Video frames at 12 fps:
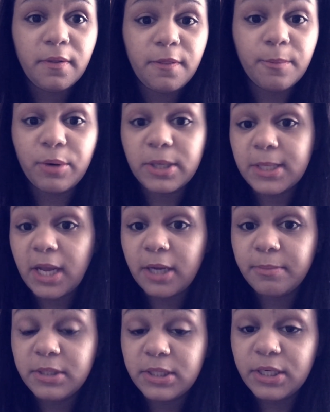the breast
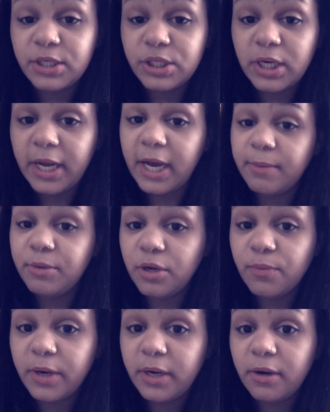augmentation, I got them
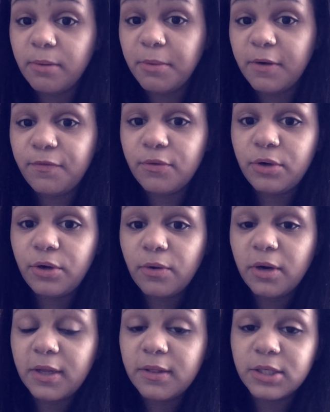done right here in Buffalo, New
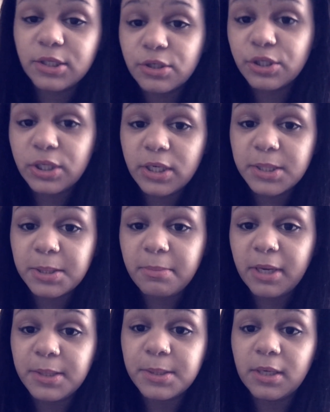York, and the surgeon is
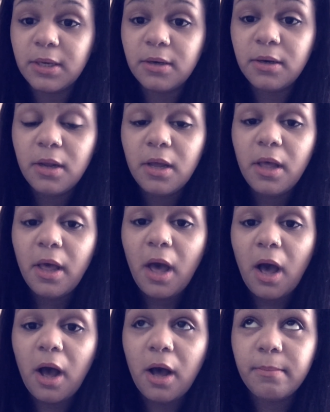amazing,
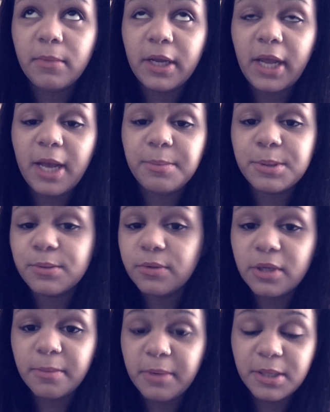like
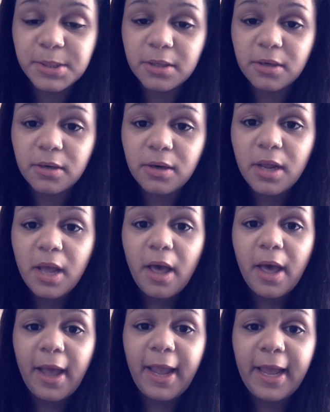absolutely amazing.
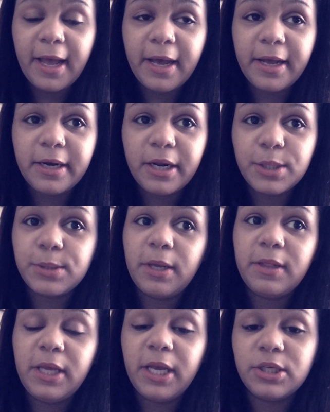And I also
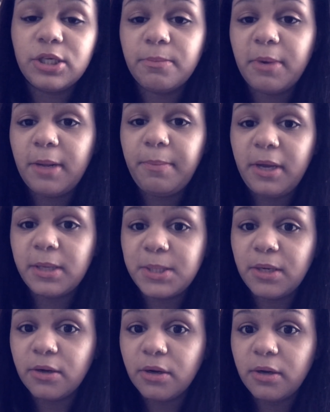had the gastric bypass
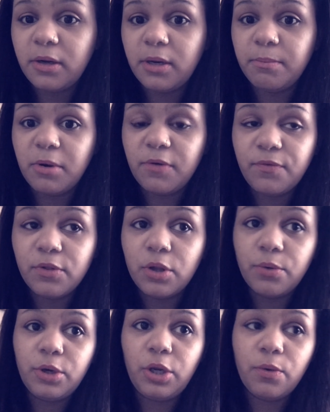here done in
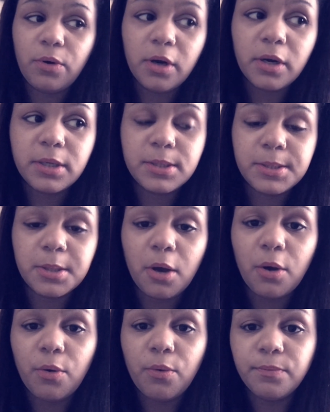Buffalo, New York.
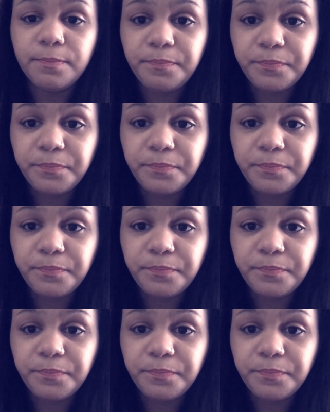So